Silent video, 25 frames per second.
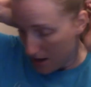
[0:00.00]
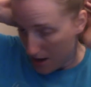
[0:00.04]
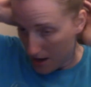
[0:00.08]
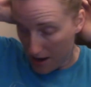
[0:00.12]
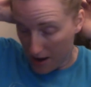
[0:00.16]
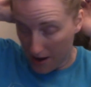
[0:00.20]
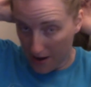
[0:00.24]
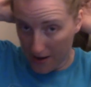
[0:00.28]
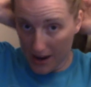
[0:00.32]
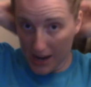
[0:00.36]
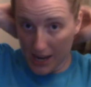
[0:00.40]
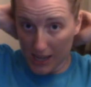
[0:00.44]

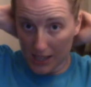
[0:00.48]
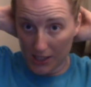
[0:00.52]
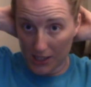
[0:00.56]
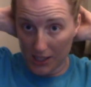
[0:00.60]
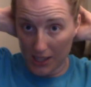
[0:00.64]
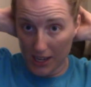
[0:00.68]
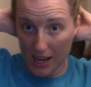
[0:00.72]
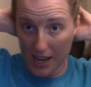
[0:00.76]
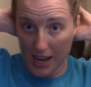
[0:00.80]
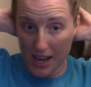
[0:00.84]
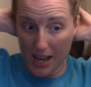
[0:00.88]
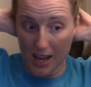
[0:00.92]
All right,
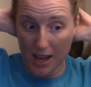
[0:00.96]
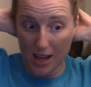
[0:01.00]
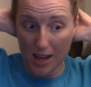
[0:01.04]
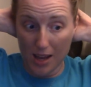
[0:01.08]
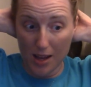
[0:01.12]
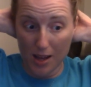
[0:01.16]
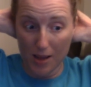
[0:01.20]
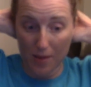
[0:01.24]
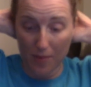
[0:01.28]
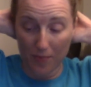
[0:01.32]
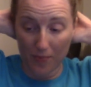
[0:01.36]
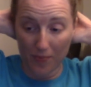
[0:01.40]

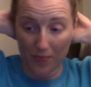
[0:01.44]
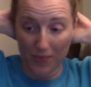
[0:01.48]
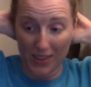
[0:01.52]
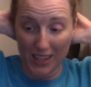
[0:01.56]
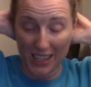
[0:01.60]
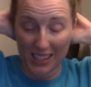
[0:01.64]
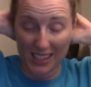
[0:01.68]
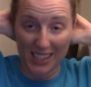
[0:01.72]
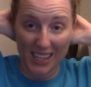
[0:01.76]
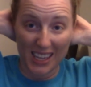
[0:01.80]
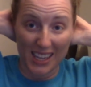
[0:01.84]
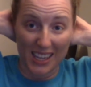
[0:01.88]

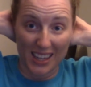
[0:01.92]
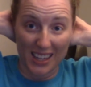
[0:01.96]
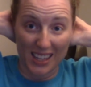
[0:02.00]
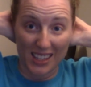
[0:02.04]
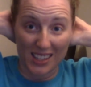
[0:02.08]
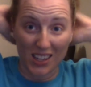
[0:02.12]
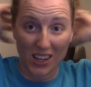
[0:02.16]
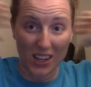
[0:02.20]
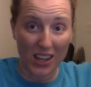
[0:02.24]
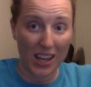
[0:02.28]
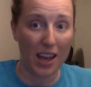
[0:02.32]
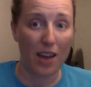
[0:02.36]
that's it.
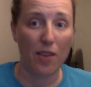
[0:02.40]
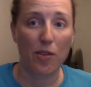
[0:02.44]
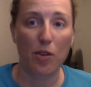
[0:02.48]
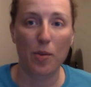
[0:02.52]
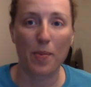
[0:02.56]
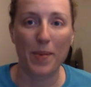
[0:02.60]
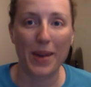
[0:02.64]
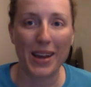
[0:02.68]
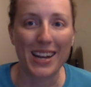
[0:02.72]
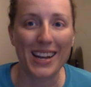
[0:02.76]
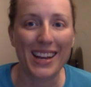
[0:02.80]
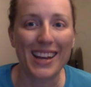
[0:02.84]
That's all I have
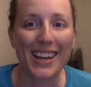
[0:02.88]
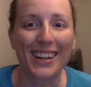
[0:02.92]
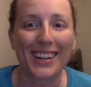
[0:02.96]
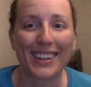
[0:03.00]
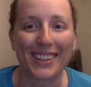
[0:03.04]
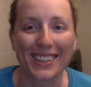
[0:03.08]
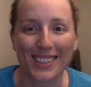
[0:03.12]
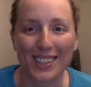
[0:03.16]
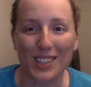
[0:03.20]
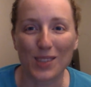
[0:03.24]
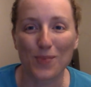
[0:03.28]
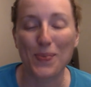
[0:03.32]
on my
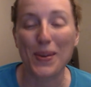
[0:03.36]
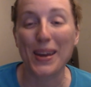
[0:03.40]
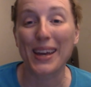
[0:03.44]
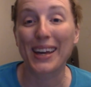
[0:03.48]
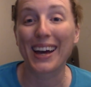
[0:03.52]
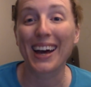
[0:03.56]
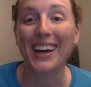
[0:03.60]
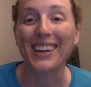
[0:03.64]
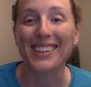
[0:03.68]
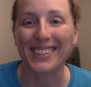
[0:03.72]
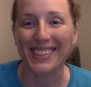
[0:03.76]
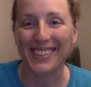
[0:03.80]
needles
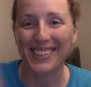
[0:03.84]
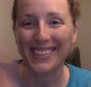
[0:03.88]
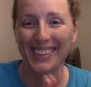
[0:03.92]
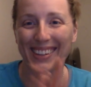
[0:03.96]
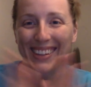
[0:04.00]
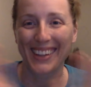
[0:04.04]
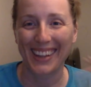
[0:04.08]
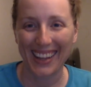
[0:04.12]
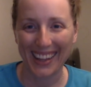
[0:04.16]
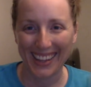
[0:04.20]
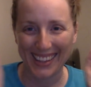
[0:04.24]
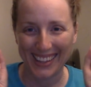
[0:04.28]
because
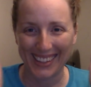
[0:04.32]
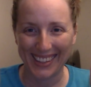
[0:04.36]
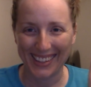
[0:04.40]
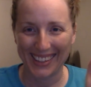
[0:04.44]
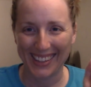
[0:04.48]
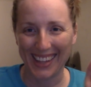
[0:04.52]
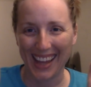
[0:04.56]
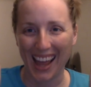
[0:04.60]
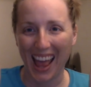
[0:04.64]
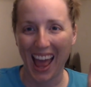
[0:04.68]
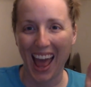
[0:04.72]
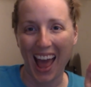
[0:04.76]

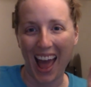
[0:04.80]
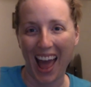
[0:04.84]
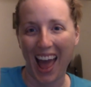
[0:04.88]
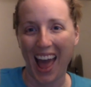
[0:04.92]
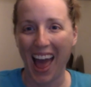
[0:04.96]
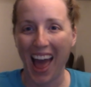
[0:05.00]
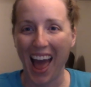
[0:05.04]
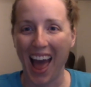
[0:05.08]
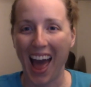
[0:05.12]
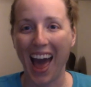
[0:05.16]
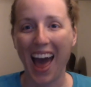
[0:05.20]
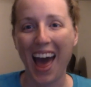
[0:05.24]

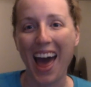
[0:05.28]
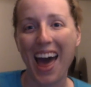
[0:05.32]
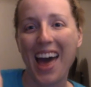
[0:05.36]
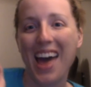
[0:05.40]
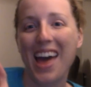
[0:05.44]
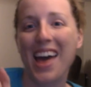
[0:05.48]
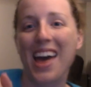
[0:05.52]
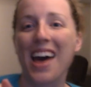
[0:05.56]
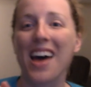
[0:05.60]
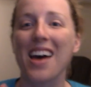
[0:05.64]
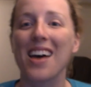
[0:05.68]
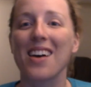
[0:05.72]
I
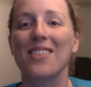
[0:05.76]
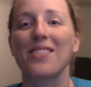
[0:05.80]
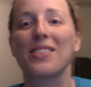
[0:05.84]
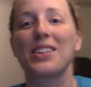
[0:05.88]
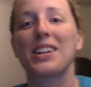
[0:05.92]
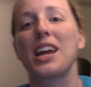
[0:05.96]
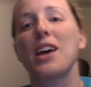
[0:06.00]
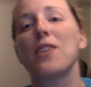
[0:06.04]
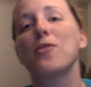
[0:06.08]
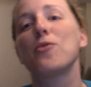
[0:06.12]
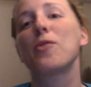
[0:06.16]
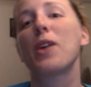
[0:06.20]
have
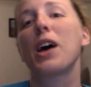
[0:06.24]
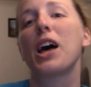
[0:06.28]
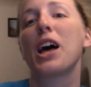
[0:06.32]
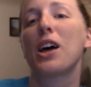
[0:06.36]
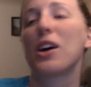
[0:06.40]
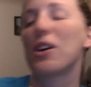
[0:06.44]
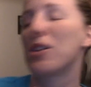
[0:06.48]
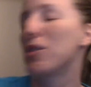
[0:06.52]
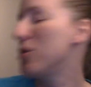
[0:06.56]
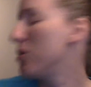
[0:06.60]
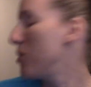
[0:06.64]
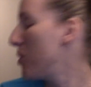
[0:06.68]
an
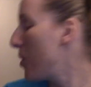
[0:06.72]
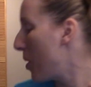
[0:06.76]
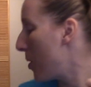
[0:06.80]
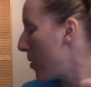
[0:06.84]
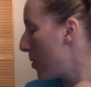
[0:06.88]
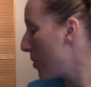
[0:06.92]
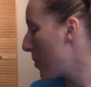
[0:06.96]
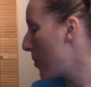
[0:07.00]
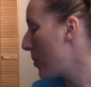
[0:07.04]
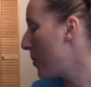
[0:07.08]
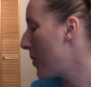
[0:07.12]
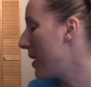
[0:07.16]

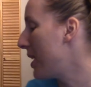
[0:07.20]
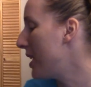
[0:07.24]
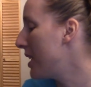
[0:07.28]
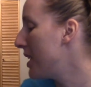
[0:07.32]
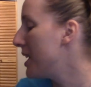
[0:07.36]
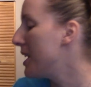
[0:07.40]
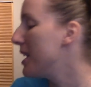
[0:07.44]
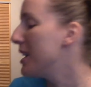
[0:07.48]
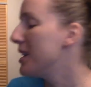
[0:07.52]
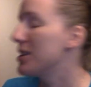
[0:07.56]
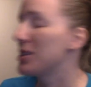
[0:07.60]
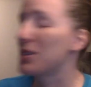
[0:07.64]
FO.
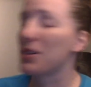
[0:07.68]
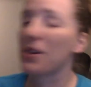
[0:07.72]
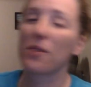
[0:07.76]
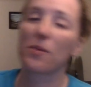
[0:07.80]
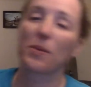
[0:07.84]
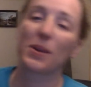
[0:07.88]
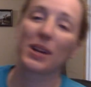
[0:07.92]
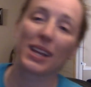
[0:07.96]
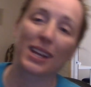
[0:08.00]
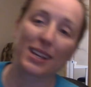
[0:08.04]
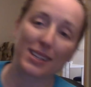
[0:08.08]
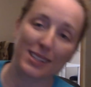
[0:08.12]
So I
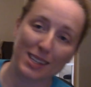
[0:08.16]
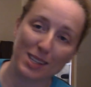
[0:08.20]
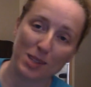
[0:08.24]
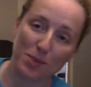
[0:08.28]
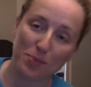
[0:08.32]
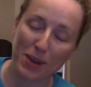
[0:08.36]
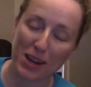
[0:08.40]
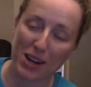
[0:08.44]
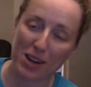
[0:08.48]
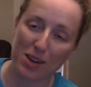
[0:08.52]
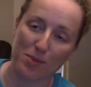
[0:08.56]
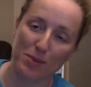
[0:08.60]
realized it's
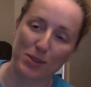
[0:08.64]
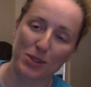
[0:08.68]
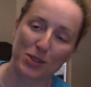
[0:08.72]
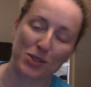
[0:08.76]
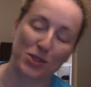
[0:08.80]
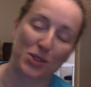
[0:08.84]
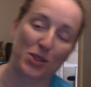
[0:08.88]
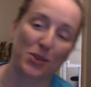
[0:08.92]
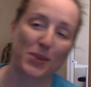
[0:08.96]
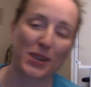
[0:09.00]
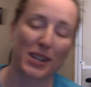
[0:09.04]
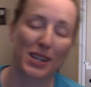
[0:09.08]
been
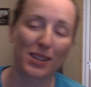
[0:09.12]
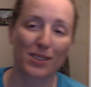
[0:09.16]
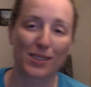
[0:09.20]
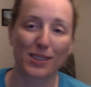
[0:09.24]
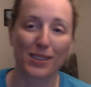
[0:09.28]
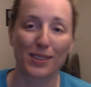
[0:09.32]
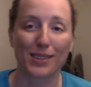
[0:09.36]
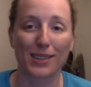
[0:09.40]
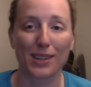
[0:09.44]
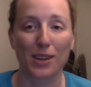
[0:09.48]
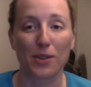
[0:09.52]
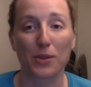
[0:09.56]
almost 2 weeks
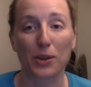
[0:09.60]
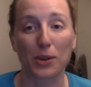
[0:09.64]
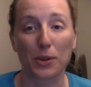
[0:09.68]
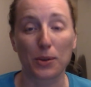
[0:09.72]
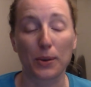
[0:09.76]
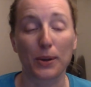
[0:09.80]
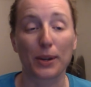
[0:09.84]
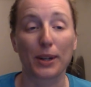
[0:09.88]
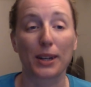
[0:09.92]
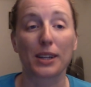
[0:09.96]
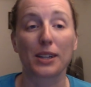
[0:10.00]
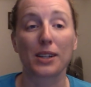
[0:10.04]
since I
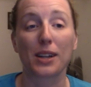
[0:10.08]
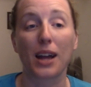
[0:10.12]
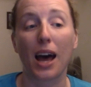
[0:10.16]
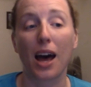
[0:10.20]
recorded.